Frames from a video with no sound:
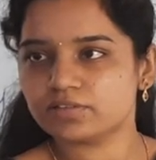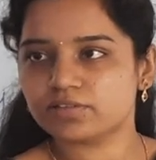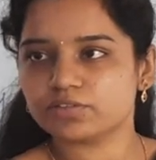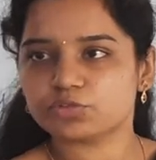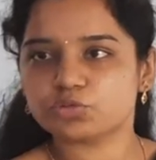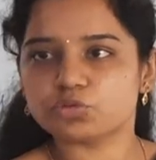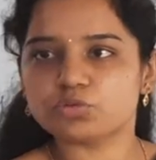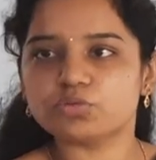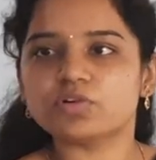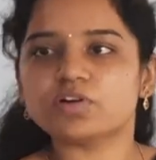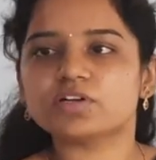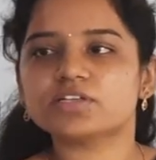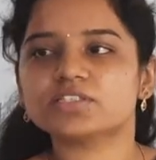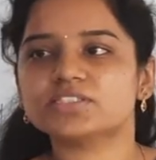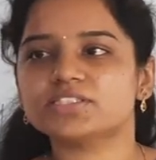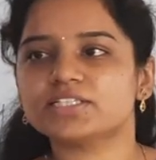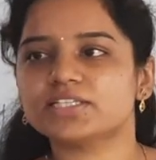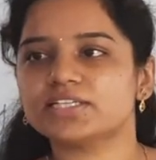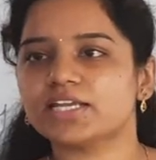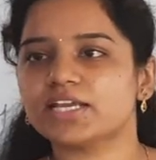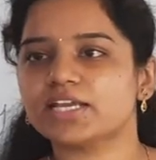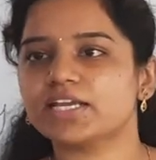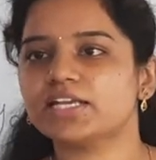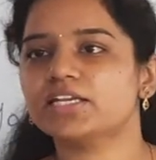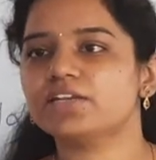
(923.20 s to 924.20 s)
Towards the
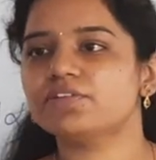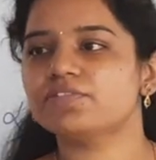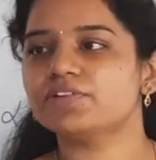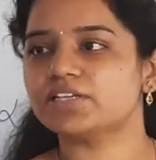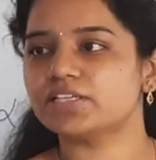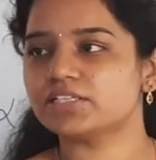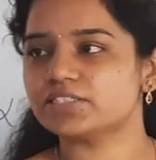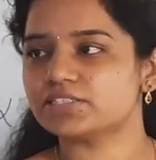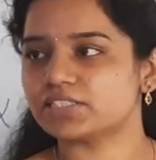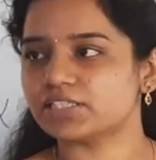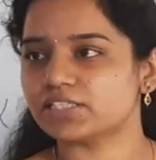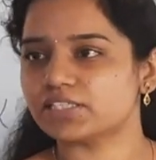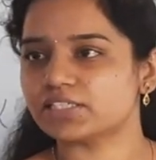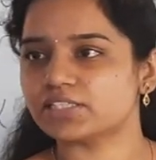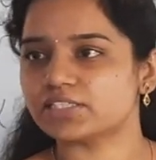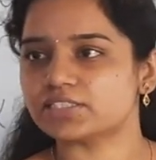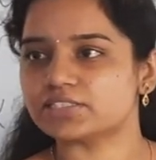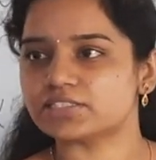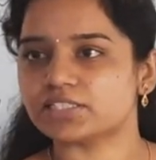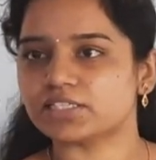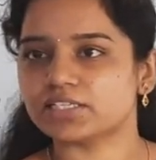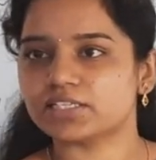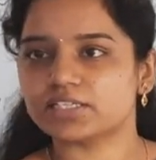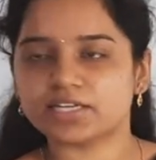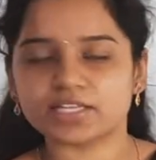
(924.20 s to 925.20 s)
negative it is
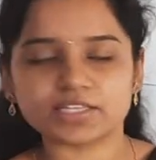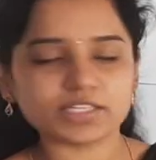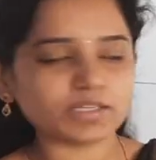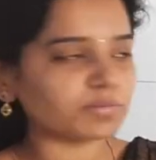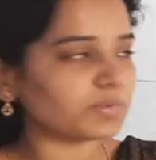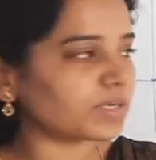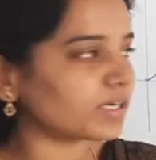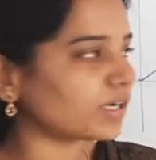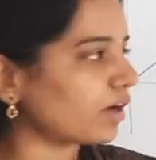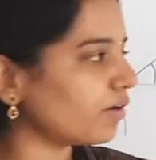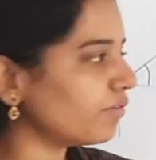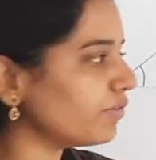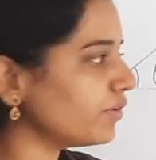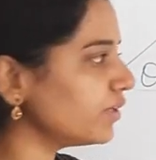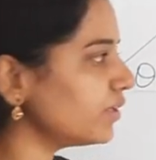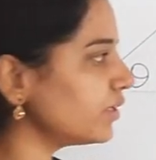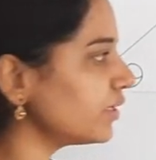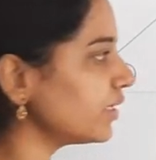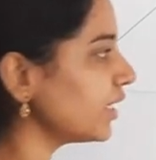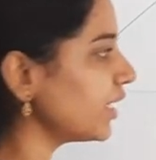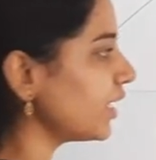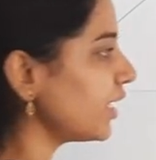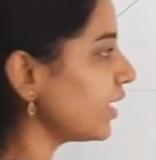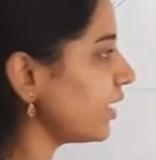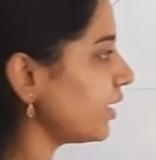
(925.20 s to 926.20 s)
increasing. Nothing but how you will
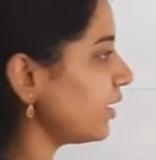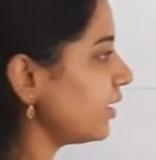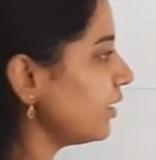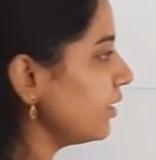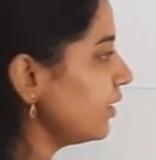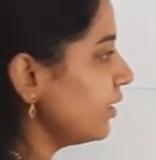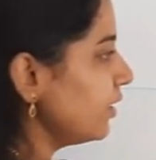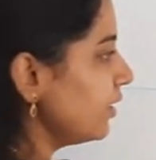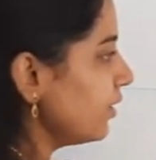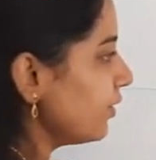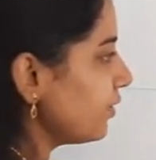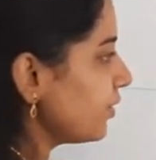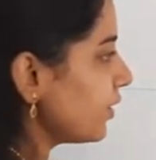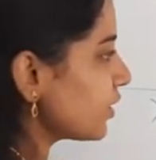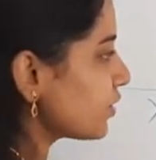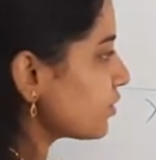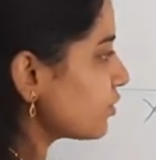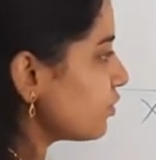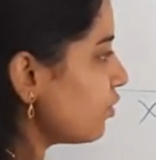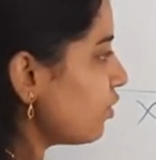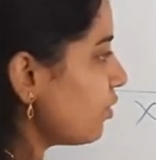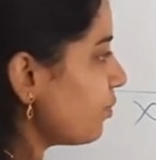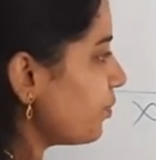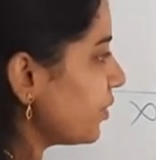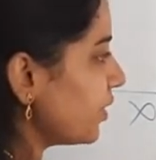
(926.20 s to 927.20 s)
get? The
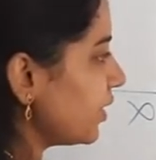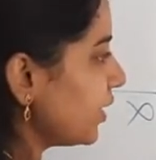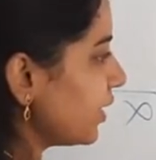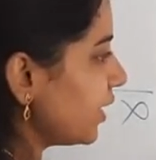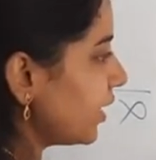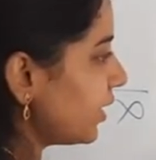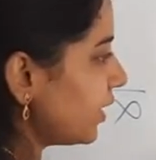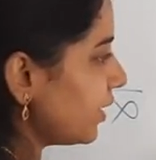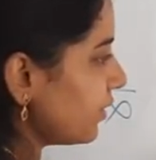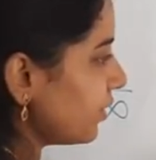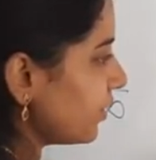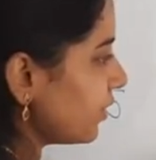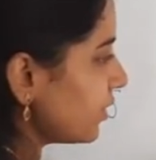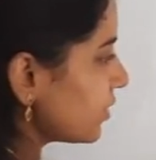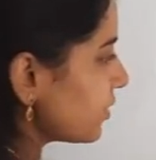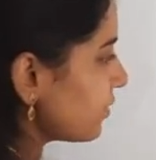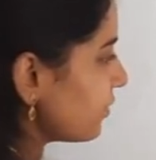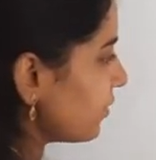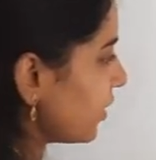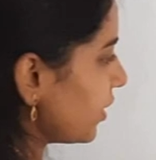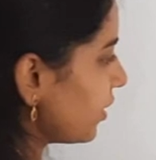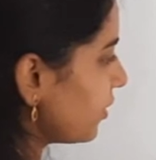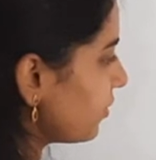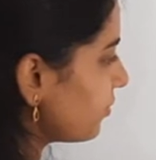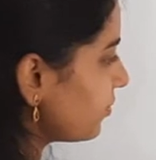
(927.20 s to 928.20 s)
slope will get in this way.